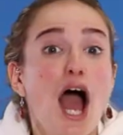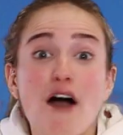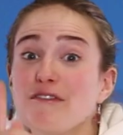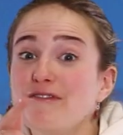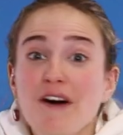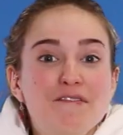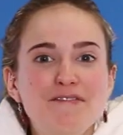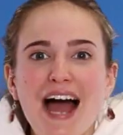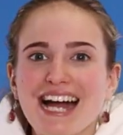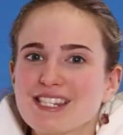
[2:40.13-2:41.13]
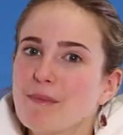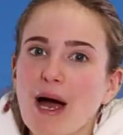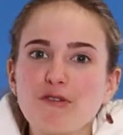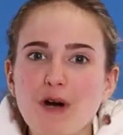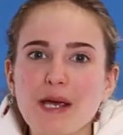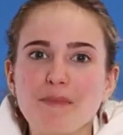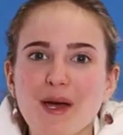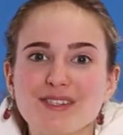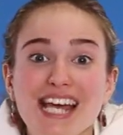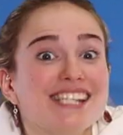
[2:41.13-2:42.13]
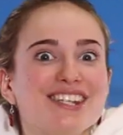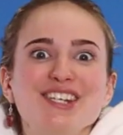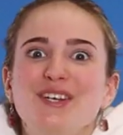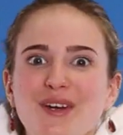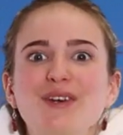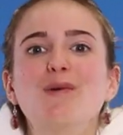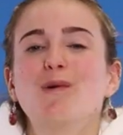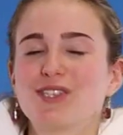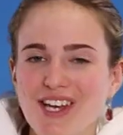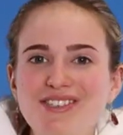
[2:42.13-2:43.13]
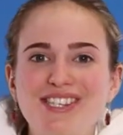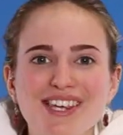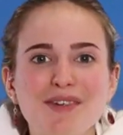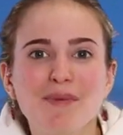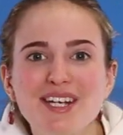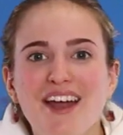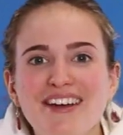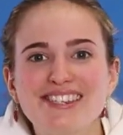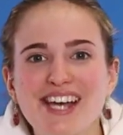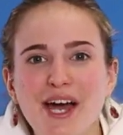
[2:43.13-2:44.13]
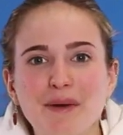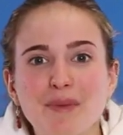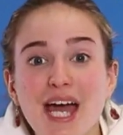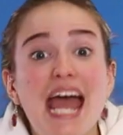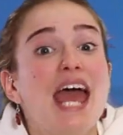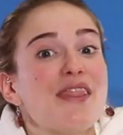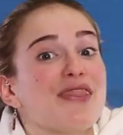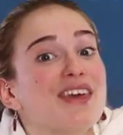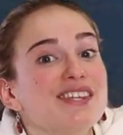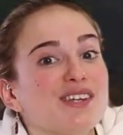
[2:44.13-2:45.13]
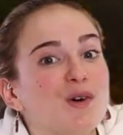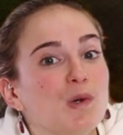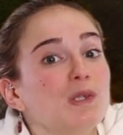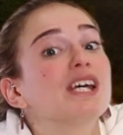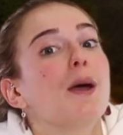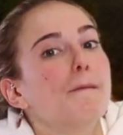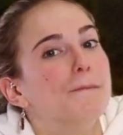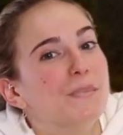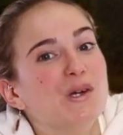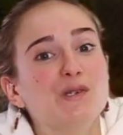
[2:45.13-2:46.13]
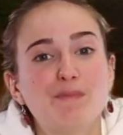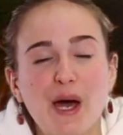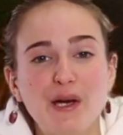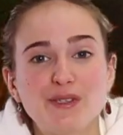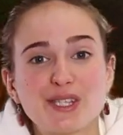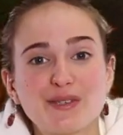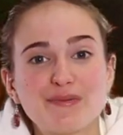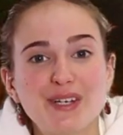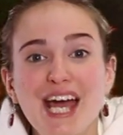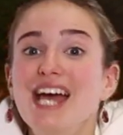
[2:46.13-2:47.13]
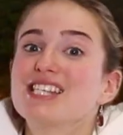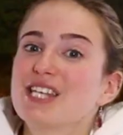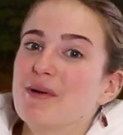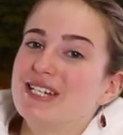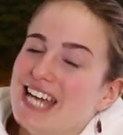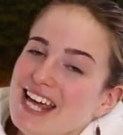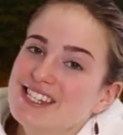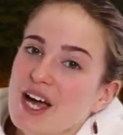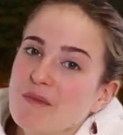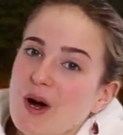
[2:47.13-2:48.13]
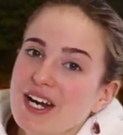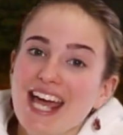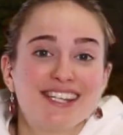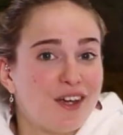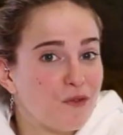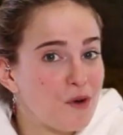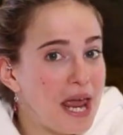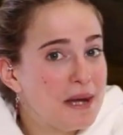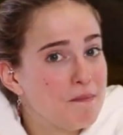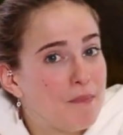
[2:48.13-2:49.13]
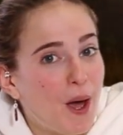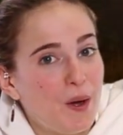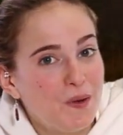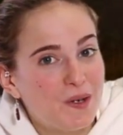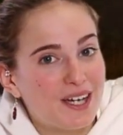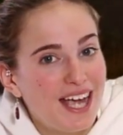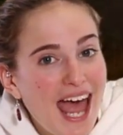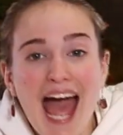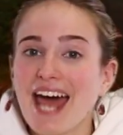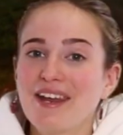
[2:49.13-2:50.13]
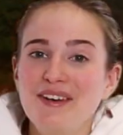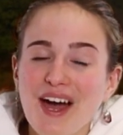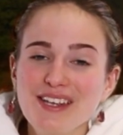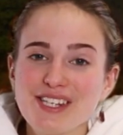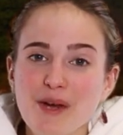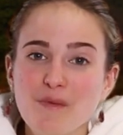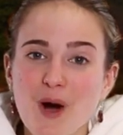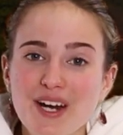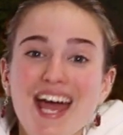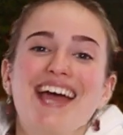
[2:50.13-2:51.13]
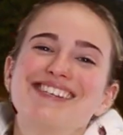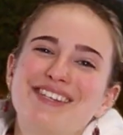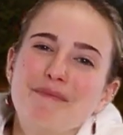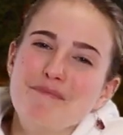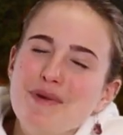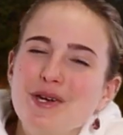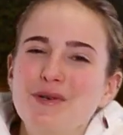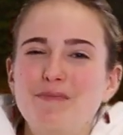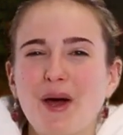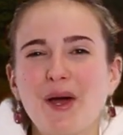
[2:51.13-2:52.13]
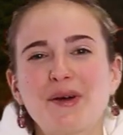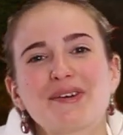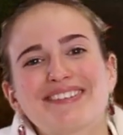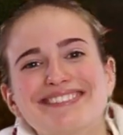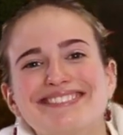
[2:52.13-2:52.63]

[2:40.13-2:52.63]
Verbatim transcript: A fun fact about rainbows is that you can also see them at night time. These are called moon bows. So a daytime one is a rainbow and a nighttime one is a moon bow.